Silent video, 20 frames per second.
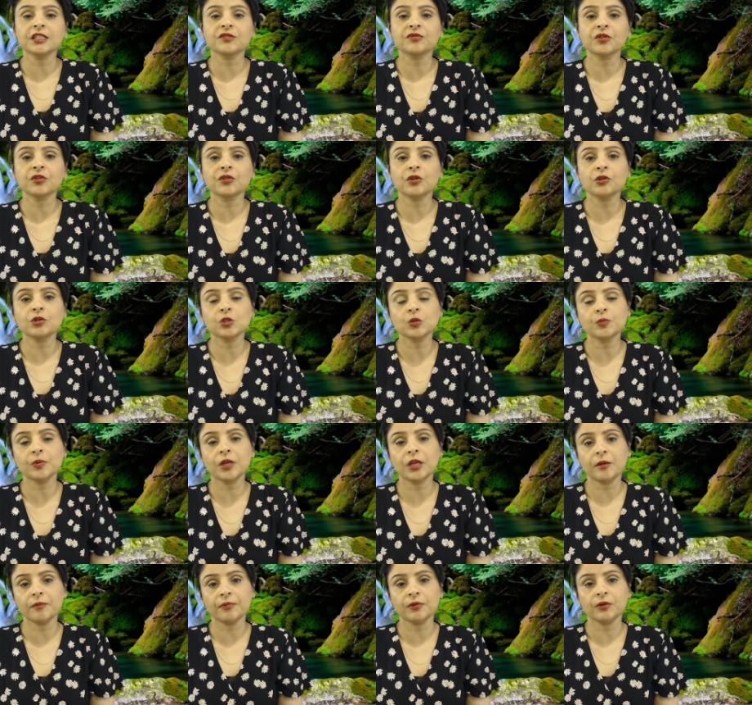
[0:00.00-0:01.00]
is for those
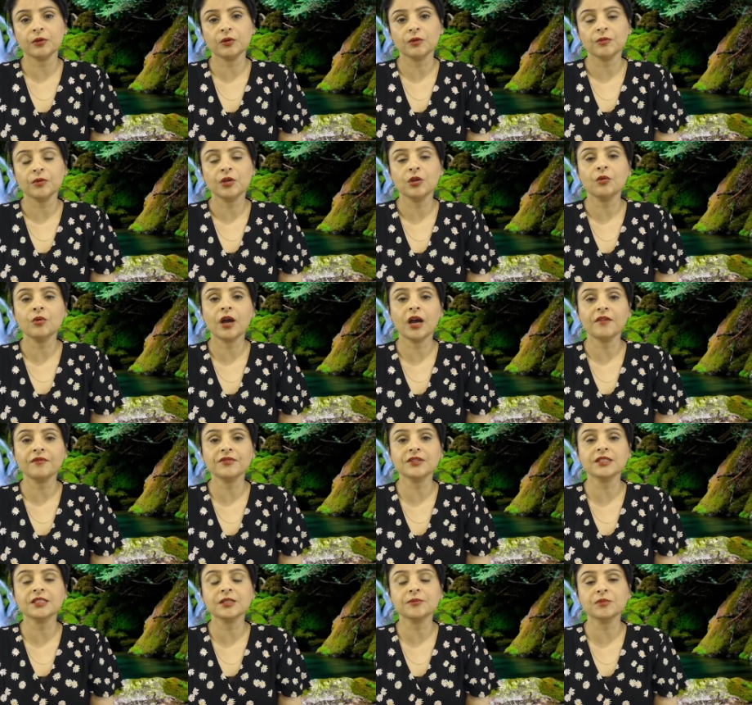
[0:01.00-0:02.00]
people who have
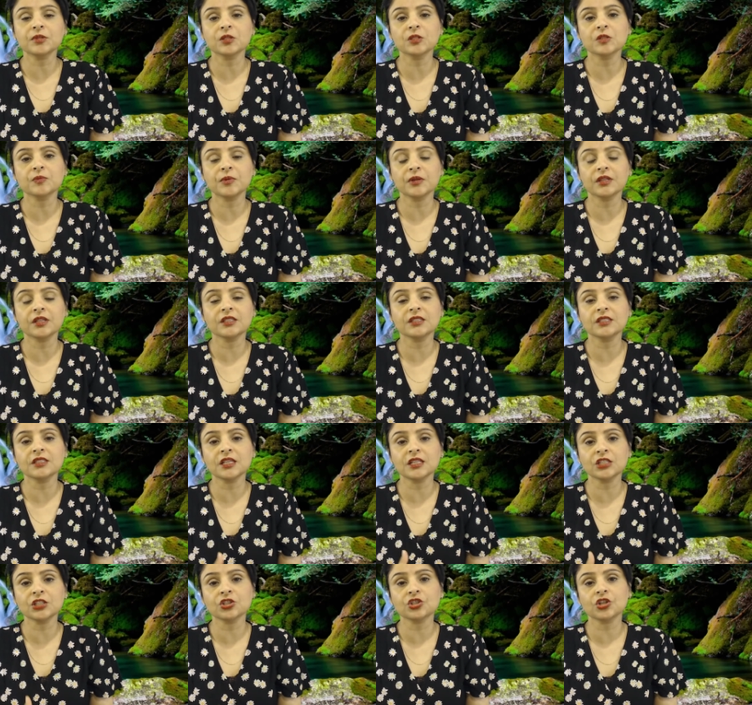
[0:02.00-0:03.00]
the symptoms, but the
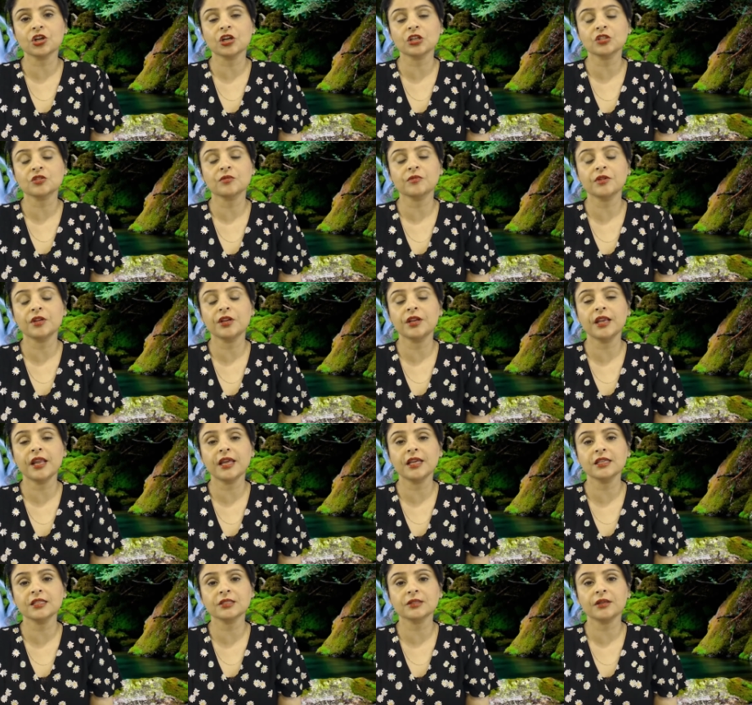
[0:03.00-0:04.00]
discharge from the
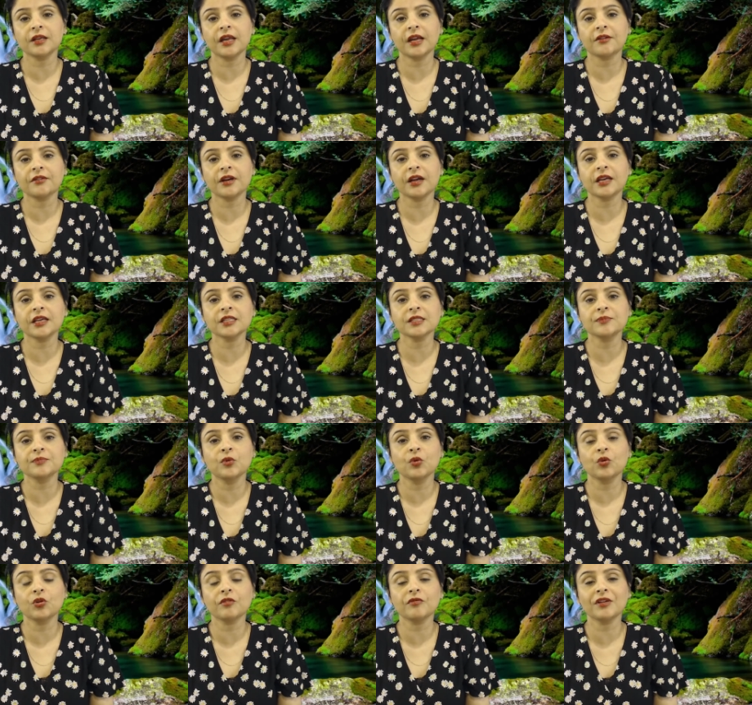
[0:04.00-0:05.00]
nasal area is
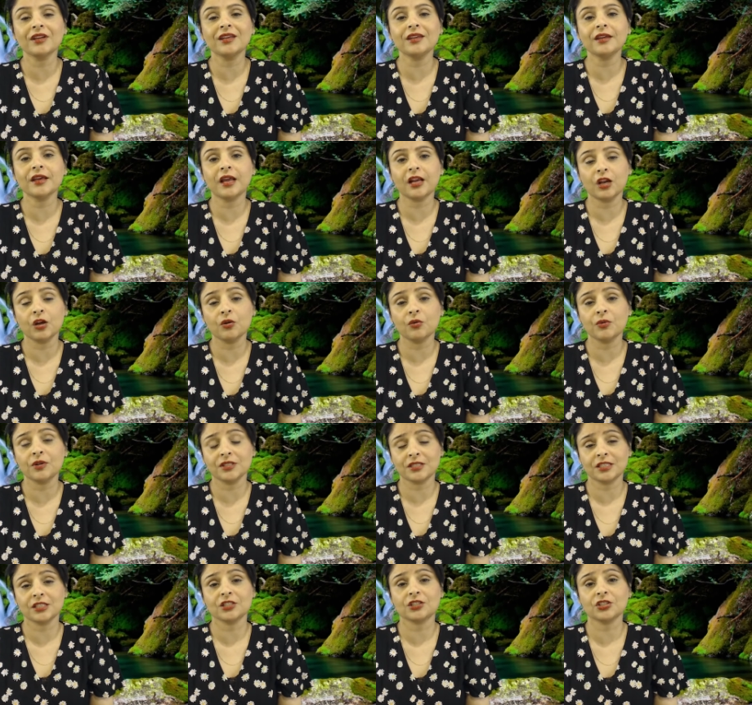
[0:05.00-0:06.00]
more of a yellowy
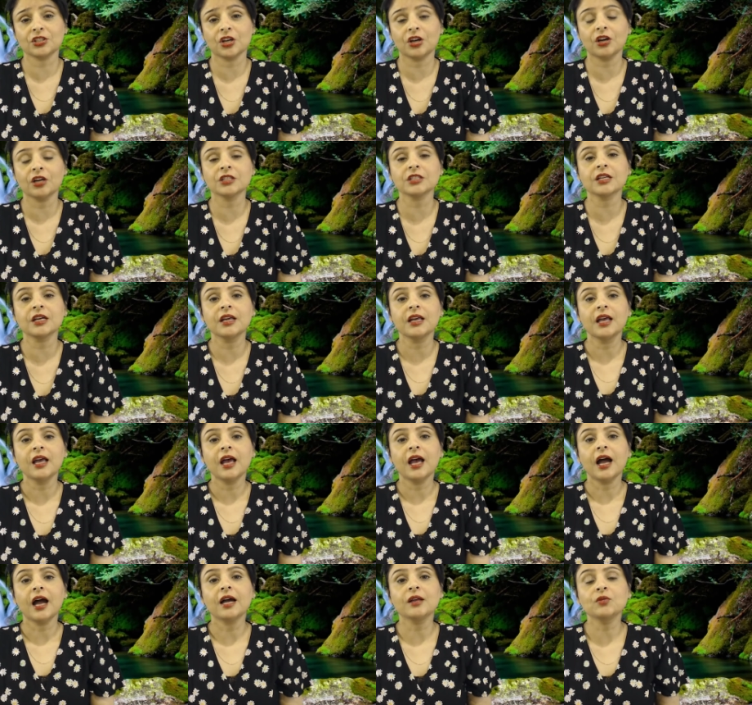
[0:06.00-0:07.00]
discharge.
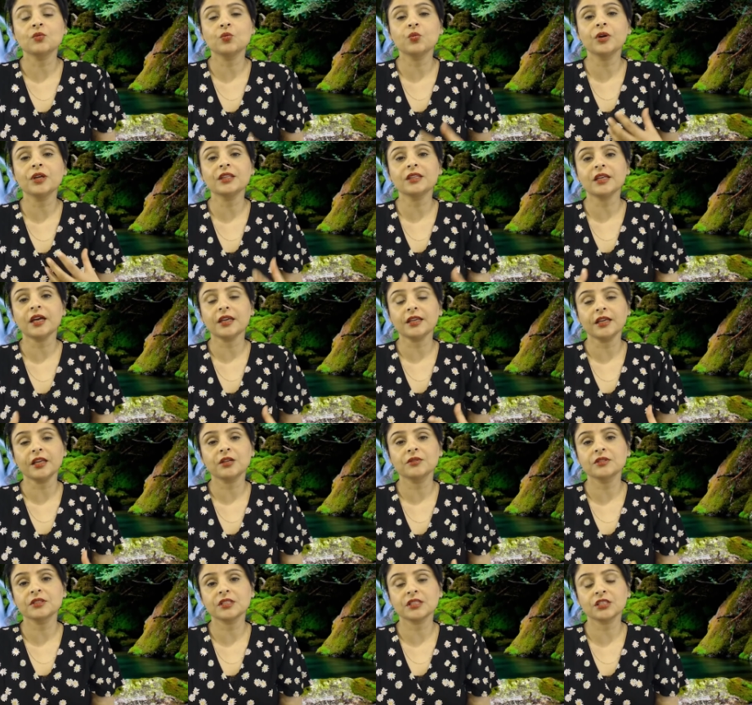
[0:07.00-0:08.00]
And with that
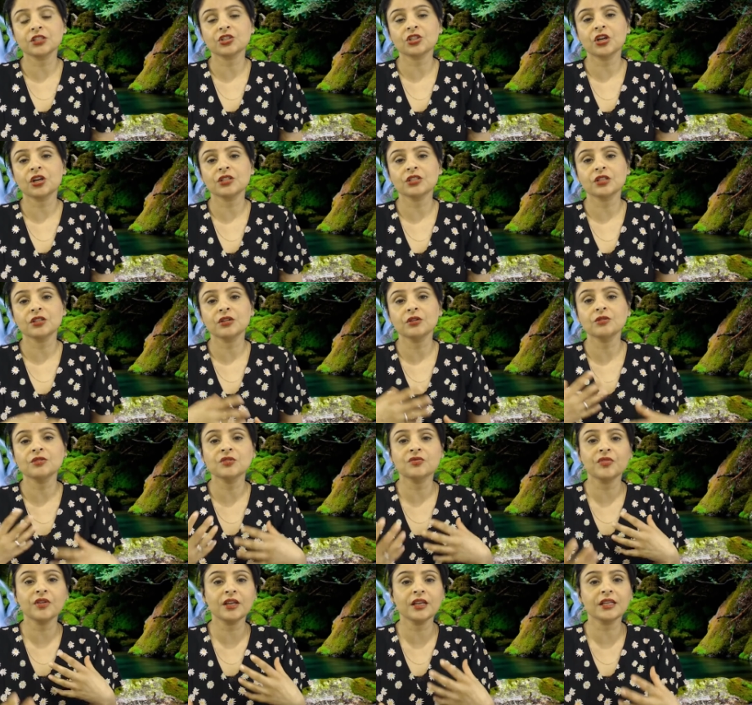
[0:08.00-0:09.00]
yellow discharge and those
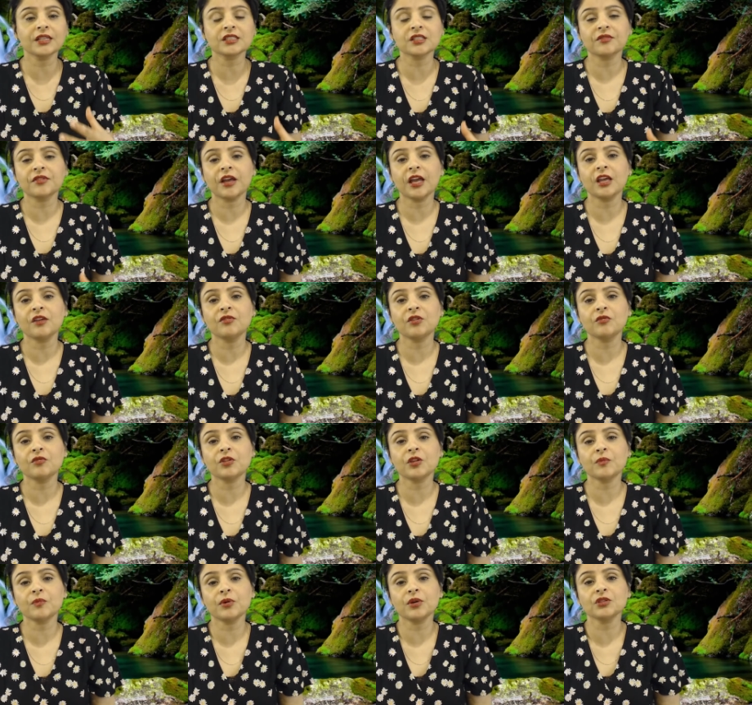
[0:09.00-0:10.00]
feelings of hay fever,
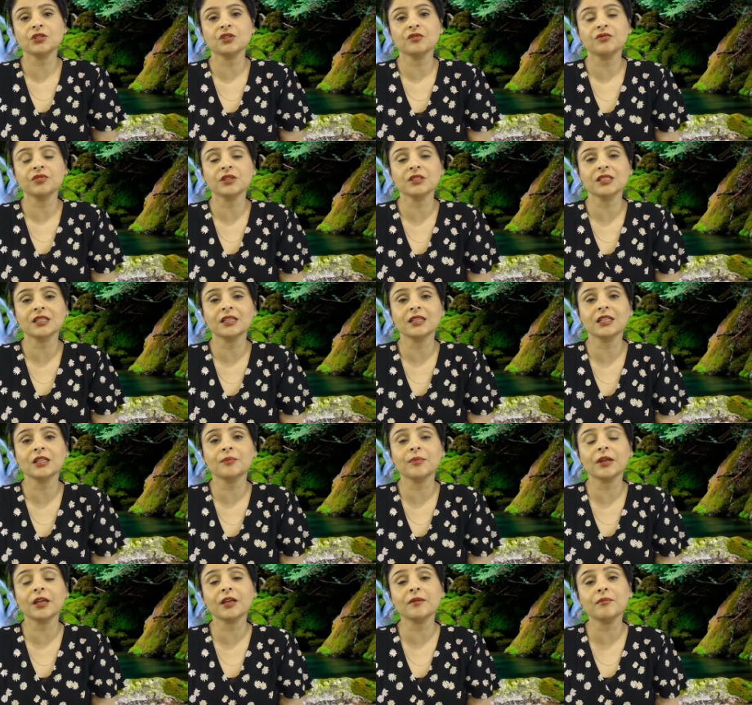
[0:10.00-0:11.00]
the person feels a little
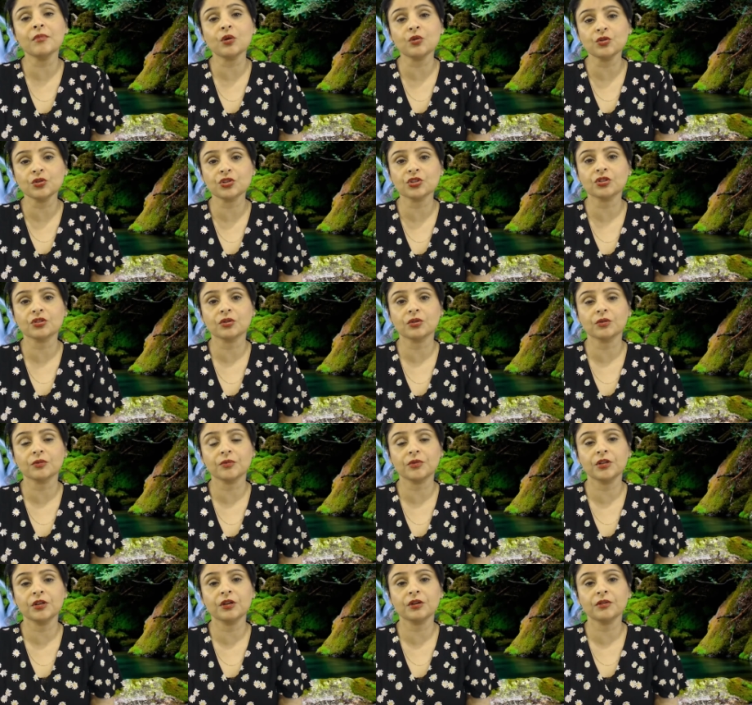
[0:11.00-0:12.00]
bit emotional,
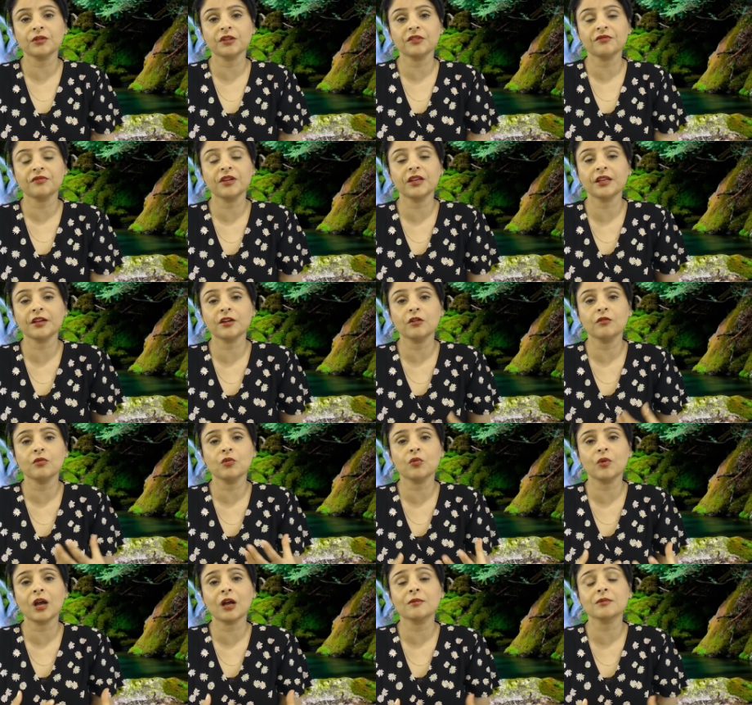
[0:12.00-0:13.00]
they're feeling
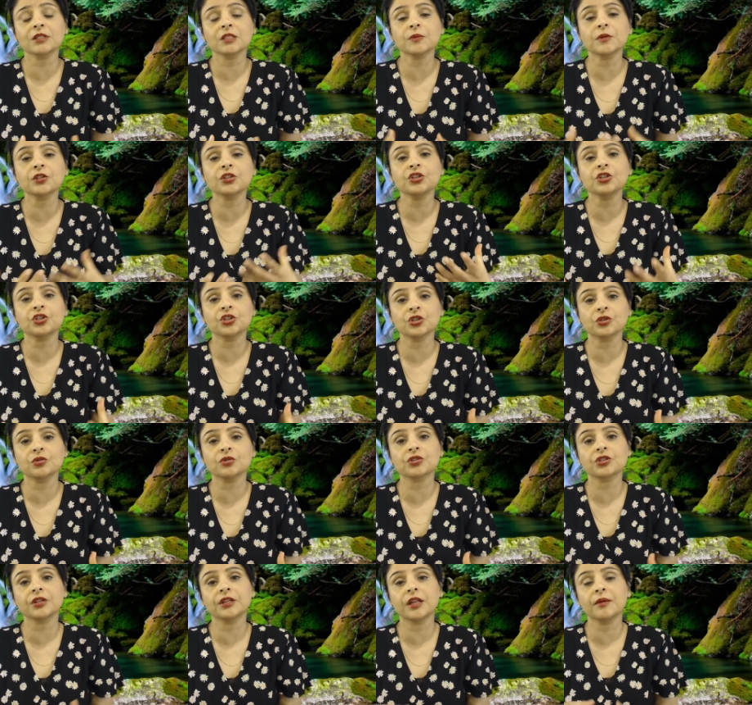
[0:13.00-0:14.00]
overwhelmed, especially
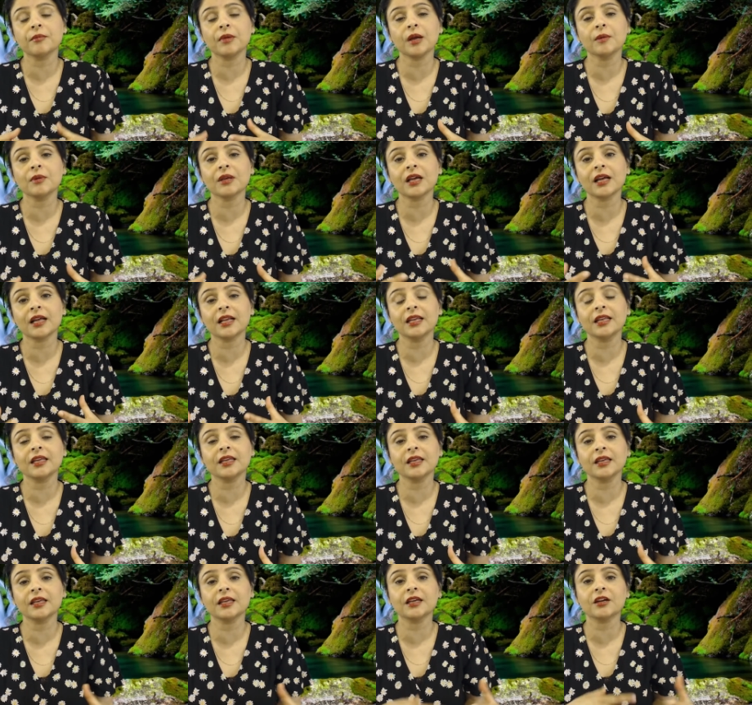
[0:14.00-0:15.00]
children. They might be
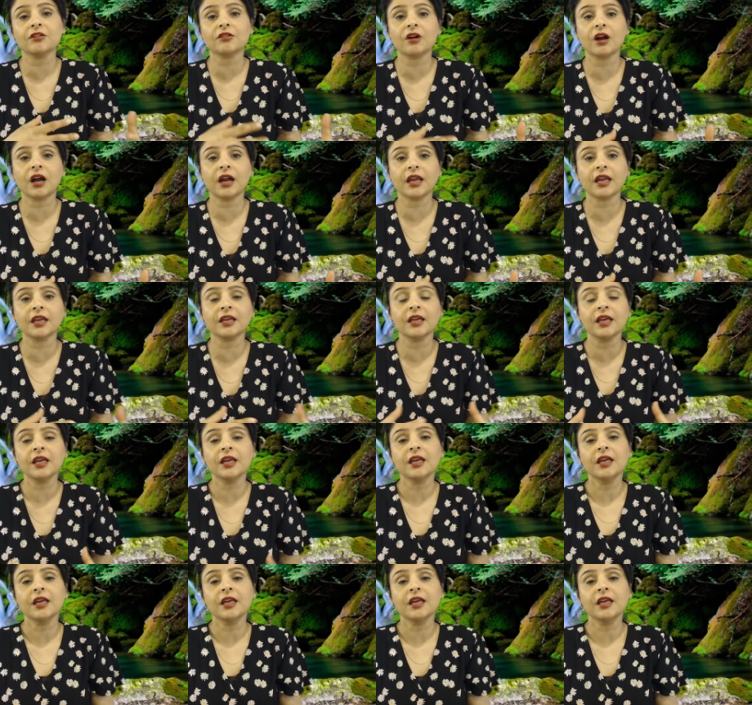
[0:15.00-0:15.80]
clingy, crying.